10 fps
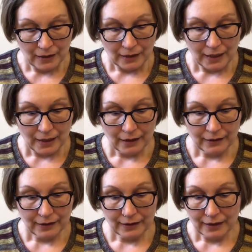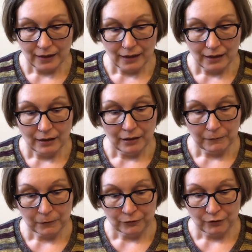And
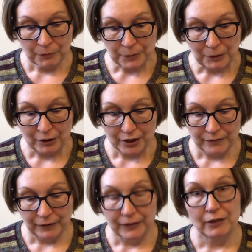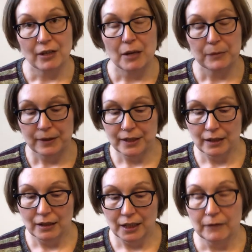for drops, Paris 50 grams
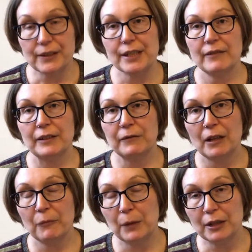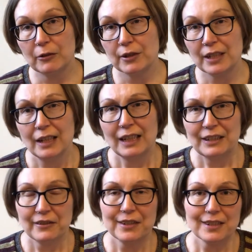equals 75 meters. So
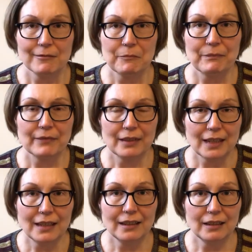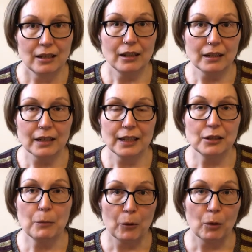it's in
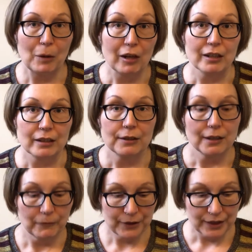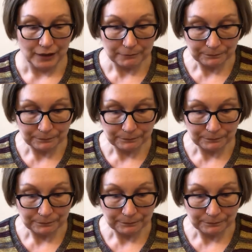the ballpark there, I would say.